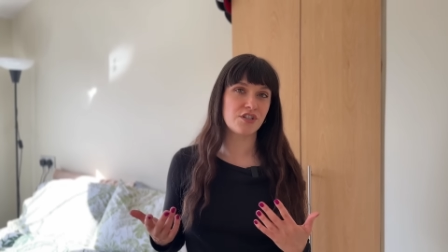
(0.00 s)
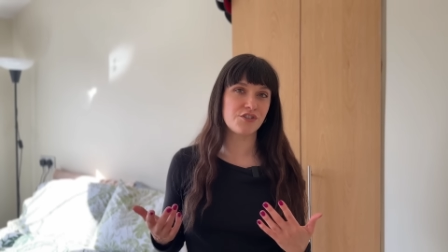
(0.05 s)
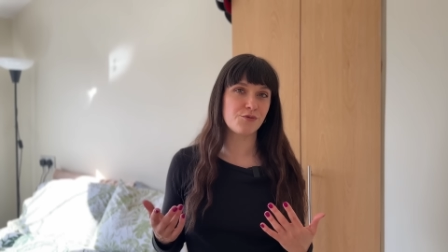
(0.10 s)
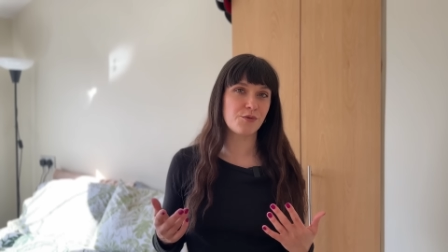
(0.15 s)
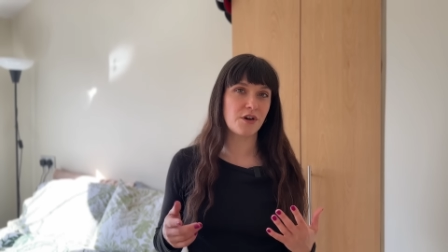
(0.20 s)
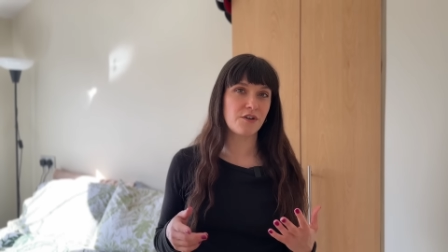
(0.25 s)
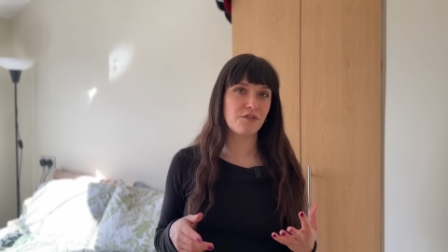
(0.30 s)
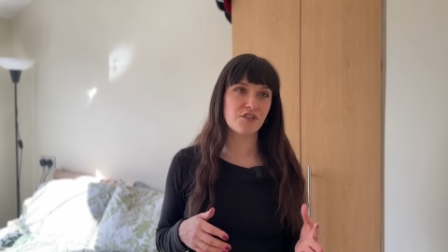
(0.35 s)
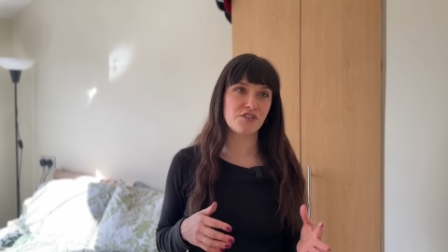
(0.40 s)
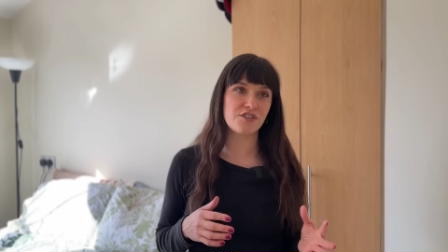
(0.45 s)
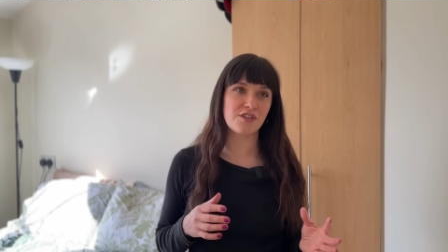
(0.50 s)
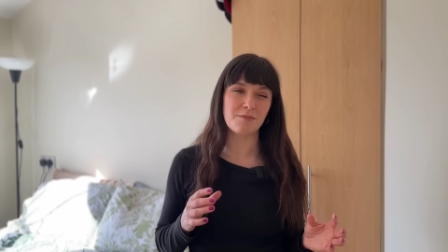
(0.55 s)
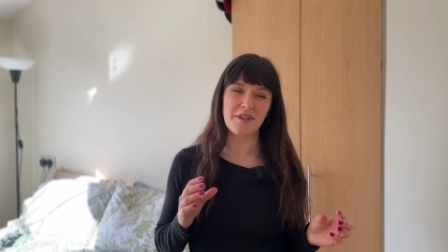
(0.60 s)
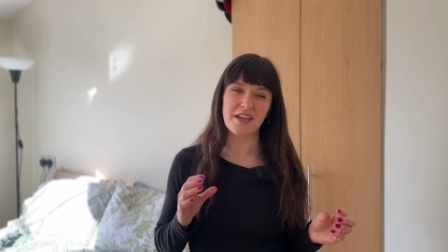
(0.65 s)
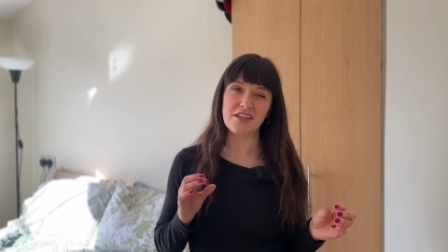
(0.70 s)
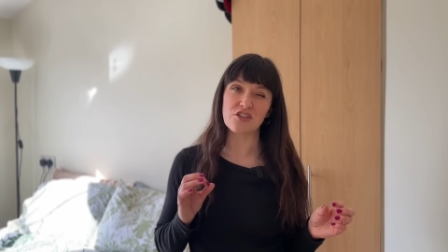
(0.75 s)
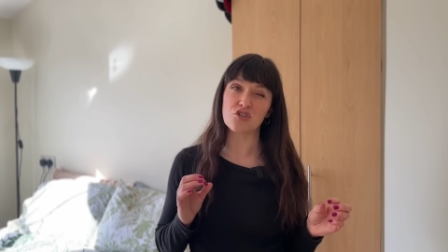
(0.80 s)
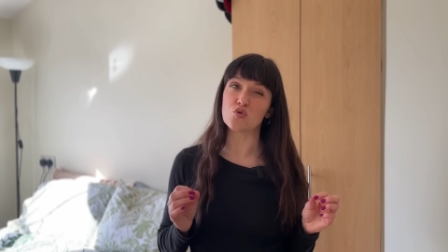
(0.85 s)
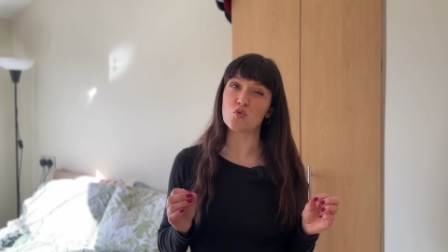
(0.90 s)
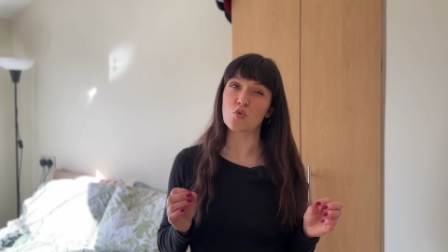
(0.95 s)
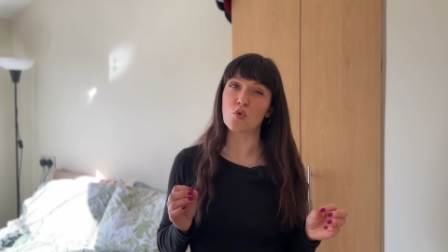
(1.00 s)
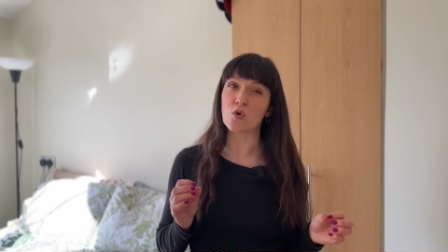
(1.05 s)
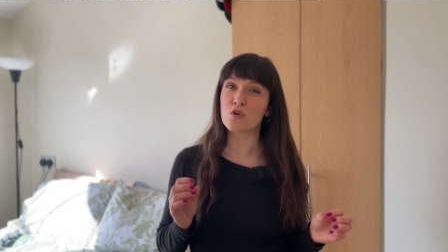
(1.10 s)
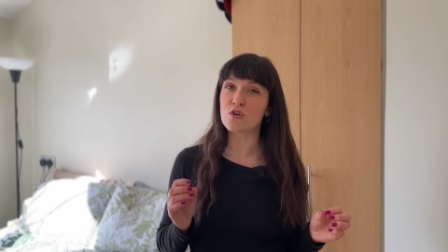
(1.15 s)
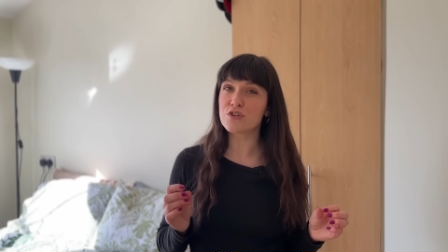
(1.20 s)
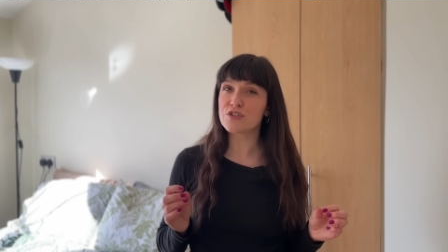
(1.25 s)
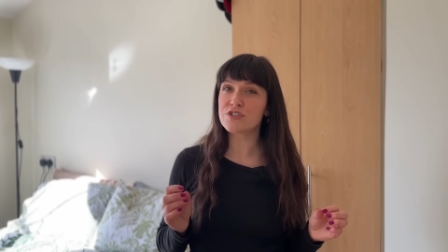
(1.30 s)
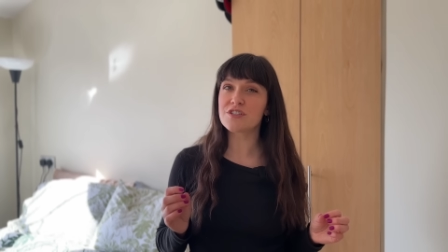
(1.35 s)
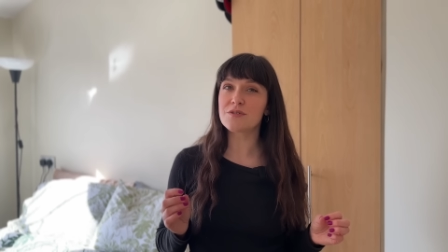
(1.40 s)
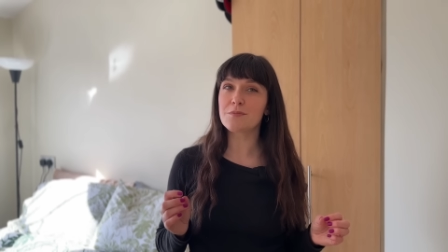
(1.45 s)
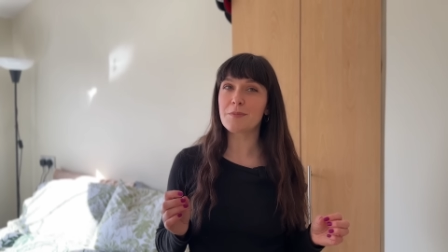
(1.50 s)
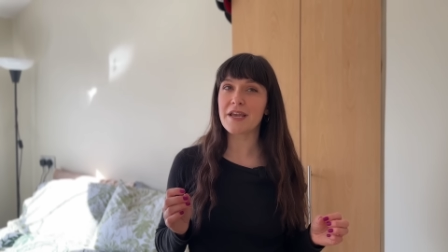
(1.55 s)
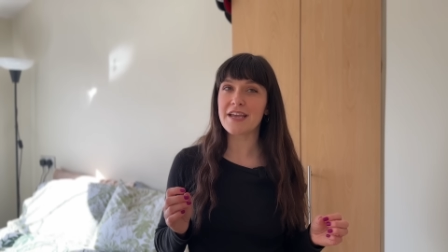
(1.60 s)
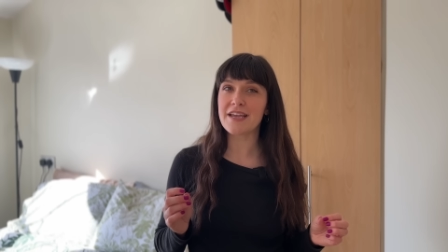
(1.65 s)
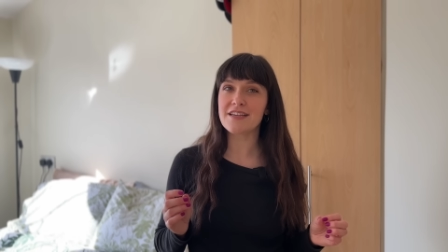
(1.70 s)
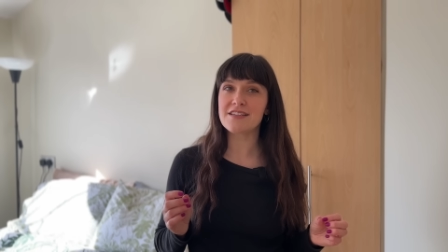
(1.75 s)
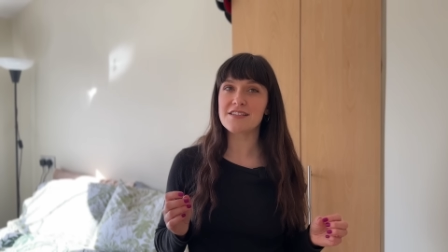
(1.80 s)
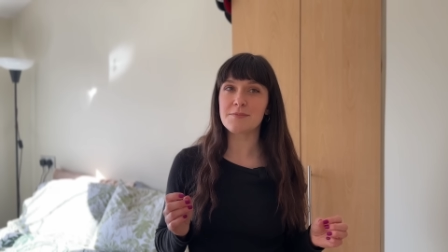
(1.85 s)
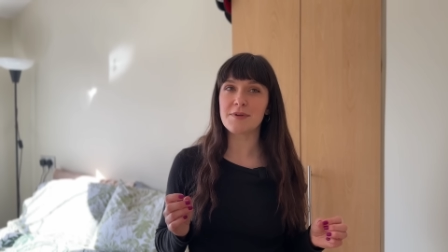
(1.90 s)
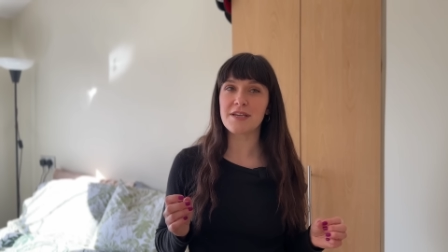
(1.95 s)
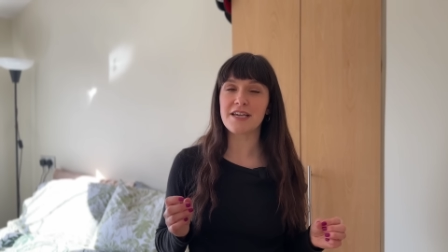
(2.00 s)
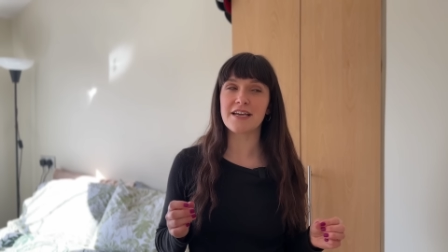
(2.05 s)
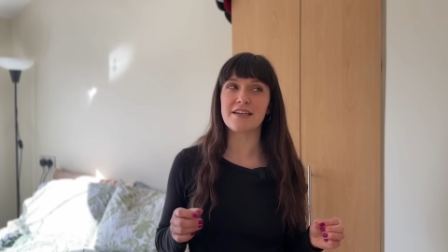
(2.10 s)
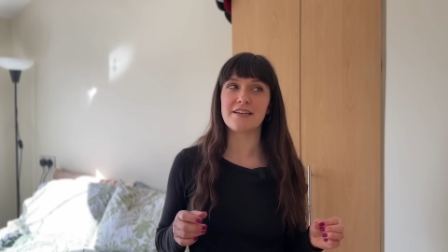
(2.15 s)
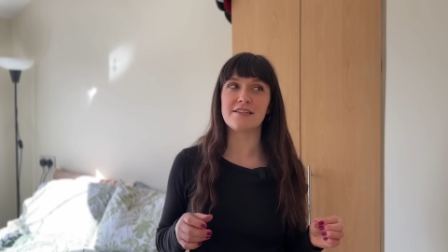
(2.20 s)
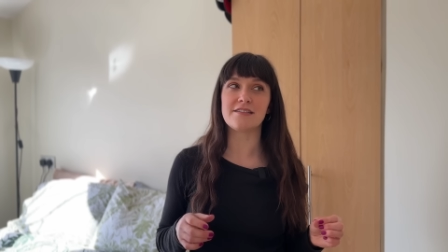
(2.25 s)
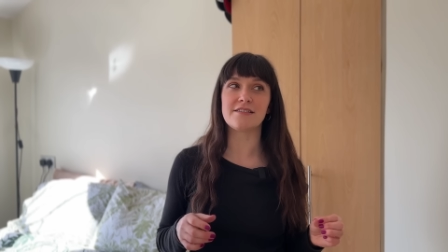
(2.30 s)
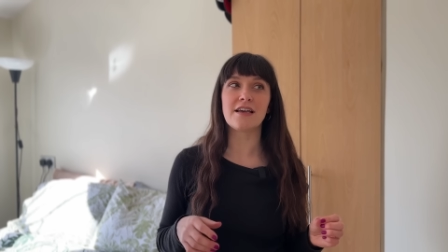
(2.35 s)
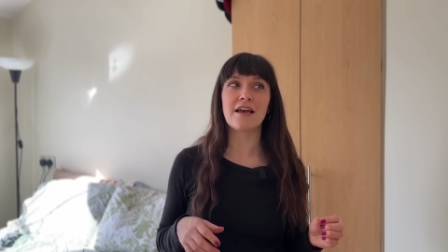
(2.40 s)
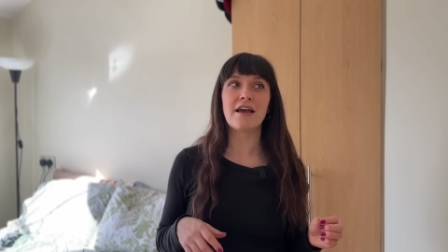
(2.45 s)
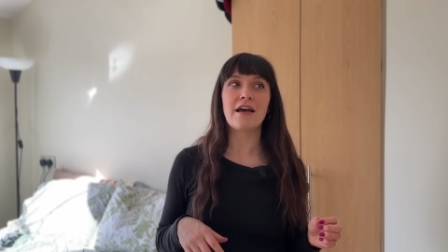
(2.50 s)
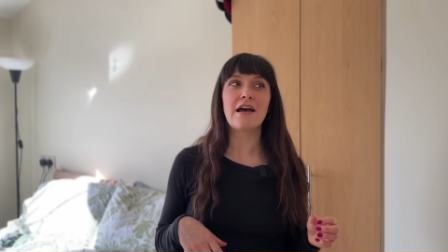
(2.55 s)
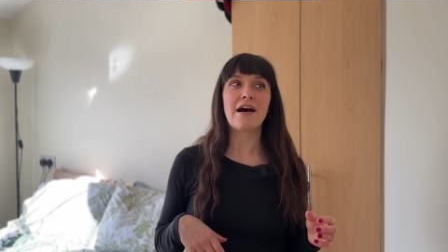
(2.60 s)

as well for some like drawers space, because